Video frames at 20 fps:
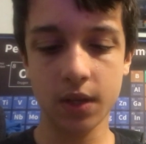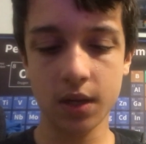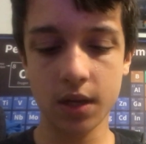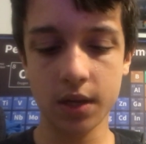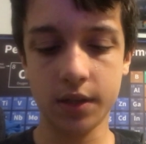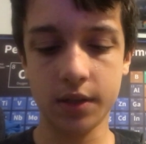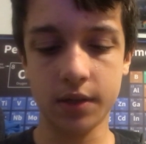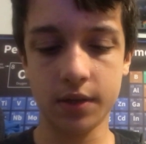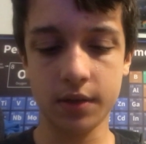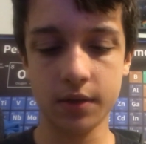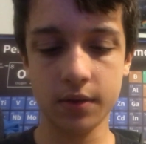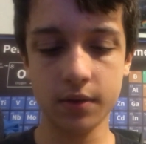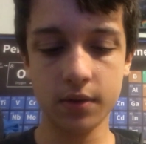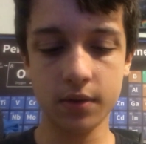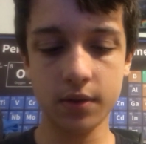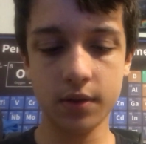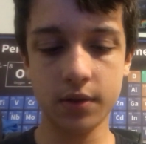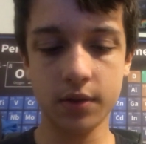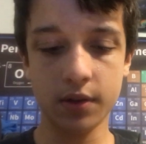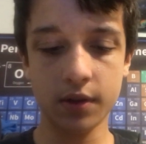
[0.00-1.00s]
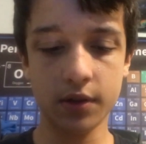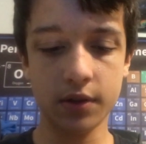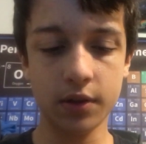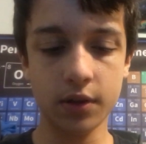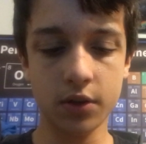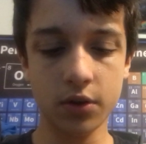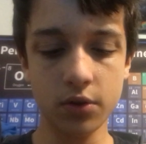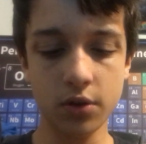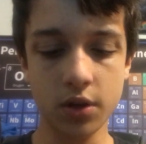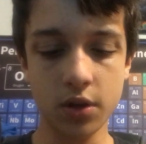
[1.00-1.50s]
It's a
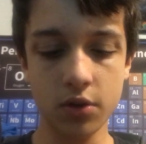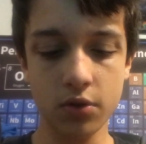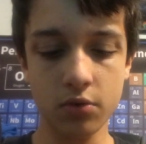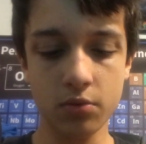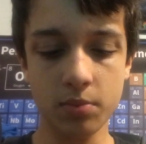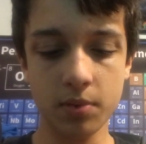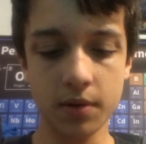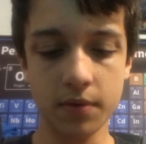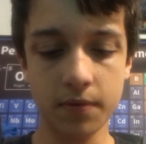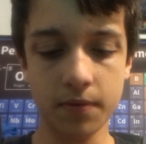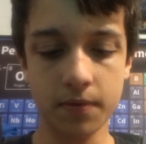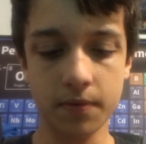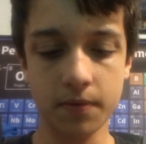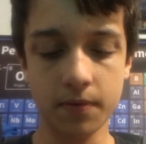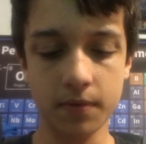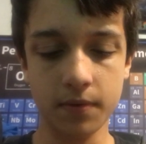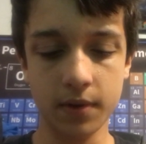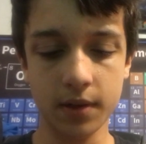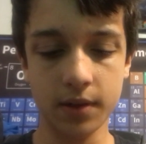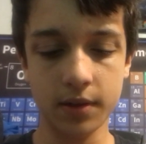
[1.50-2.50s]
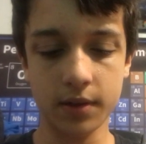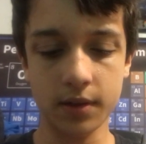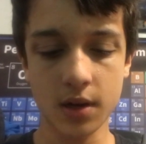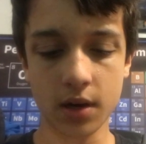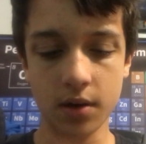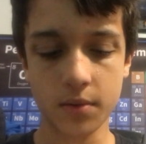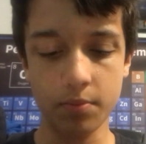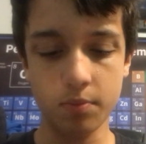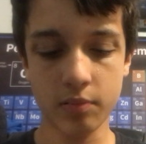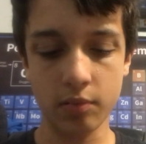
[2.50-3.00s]
good cube if it's
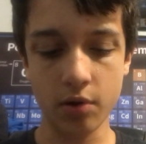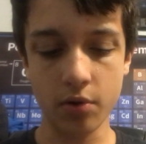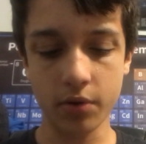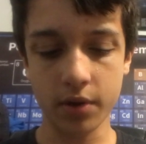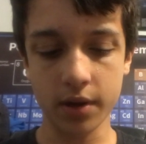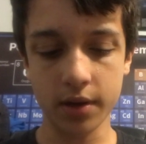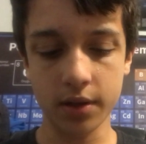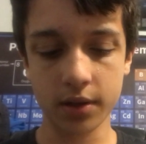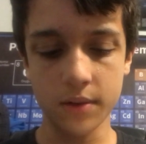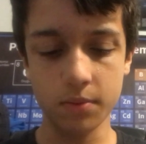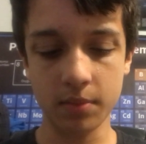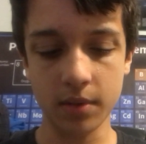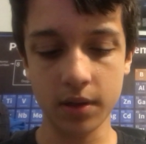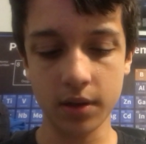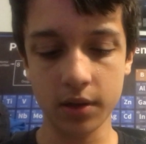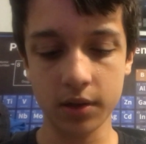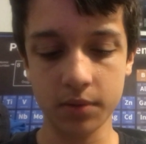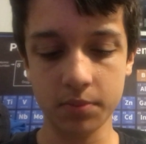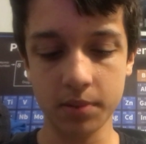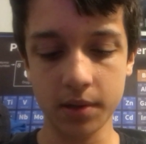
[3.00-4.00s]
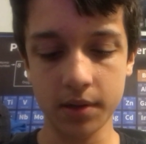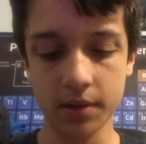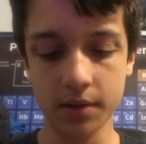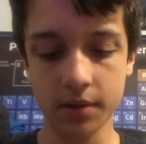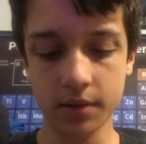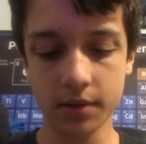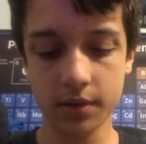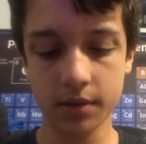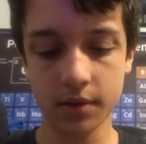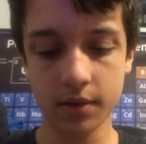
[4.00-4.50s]
not broken into millions of
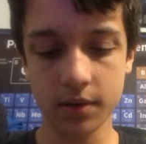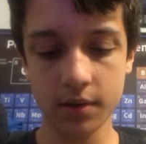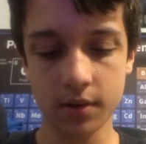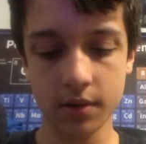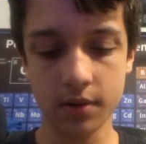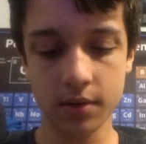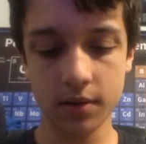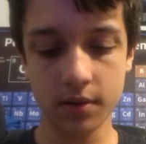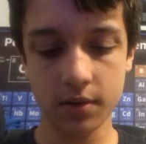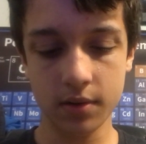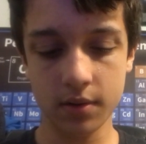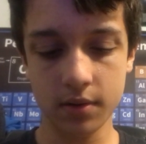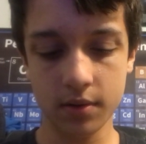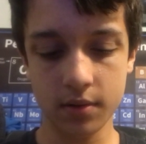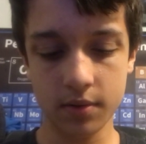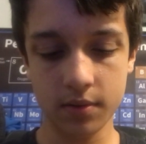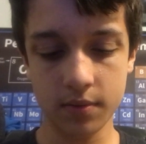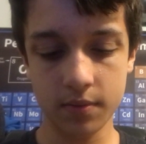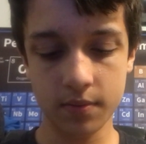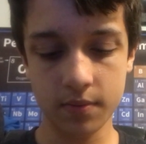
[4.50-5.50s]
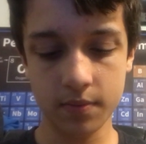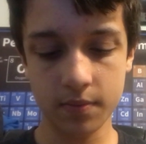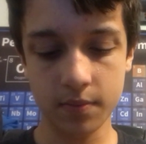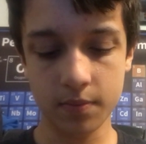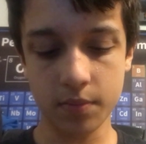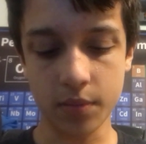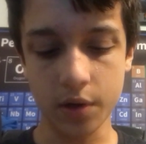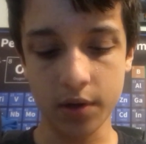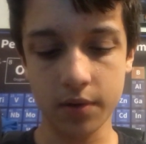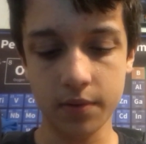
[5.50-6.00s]
pieces,
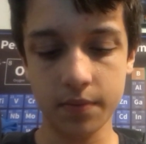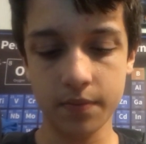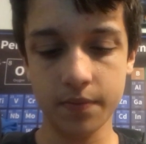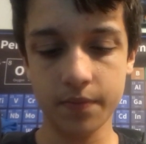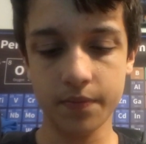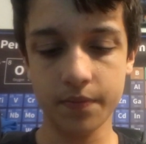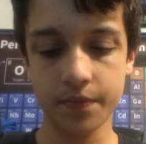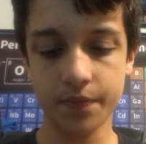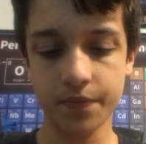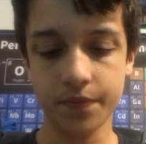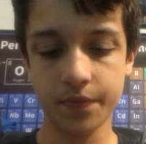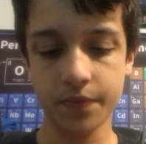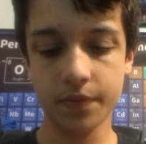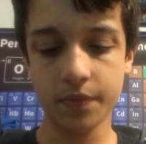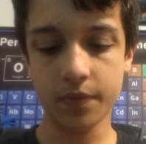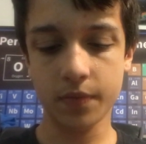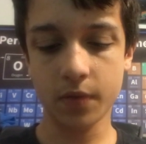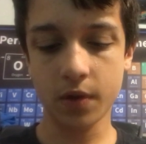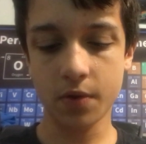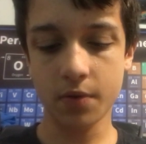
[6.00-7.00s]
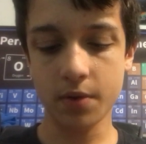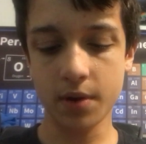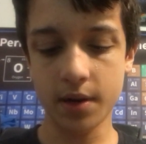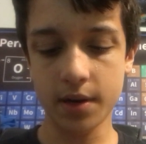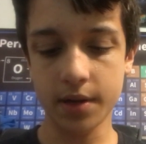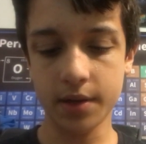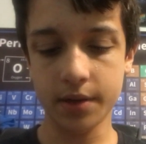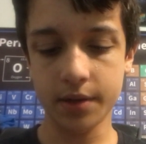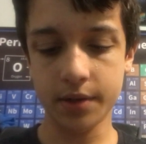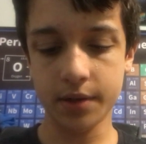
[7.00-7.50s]
but when
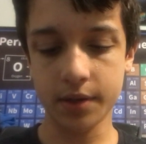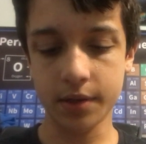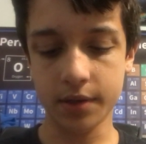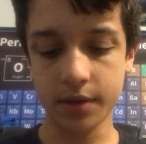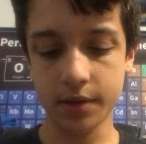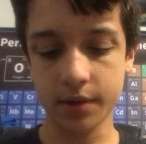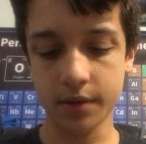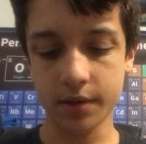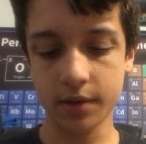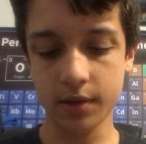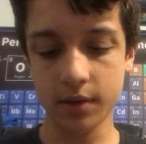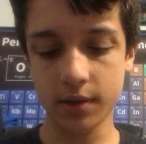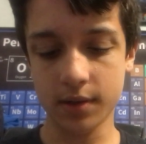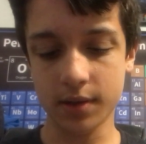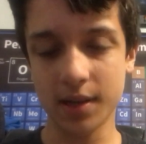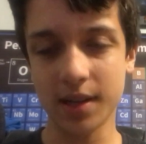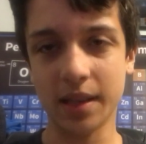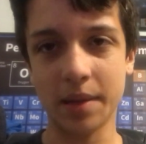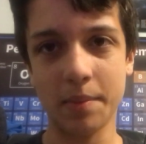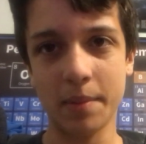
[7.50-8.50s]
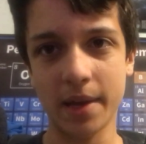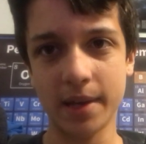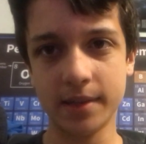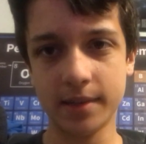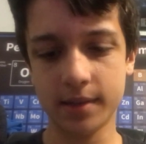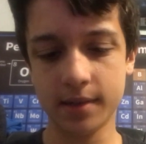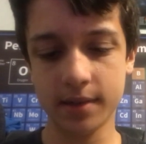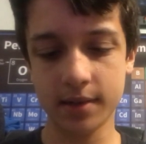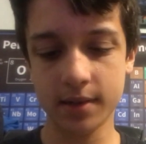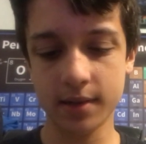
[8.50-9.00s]
it is, it's not the
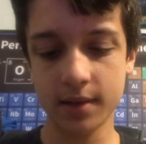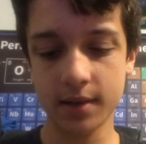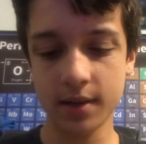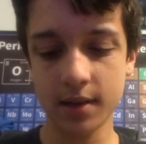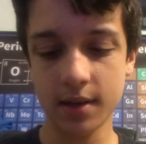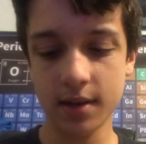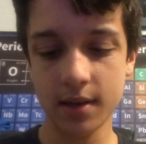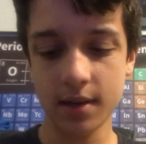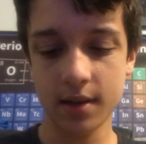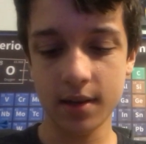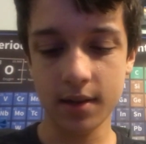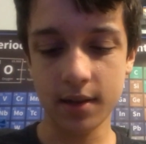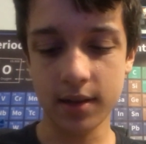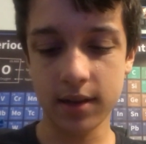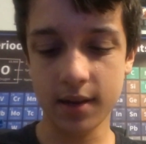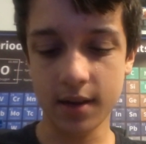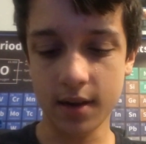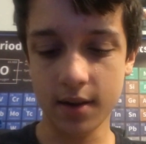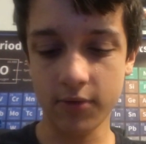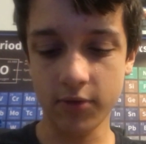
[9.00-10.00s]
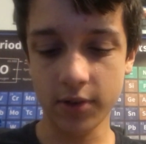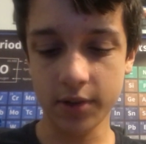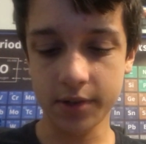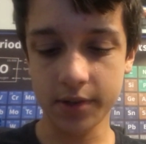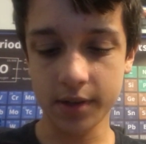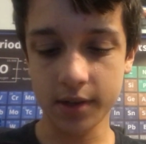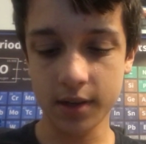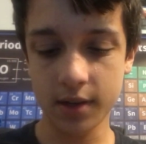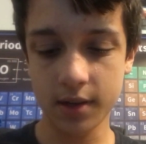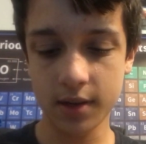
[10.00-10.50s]
best,
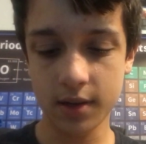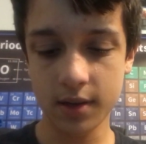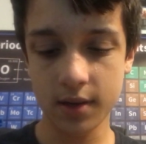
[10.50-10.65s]
obviously.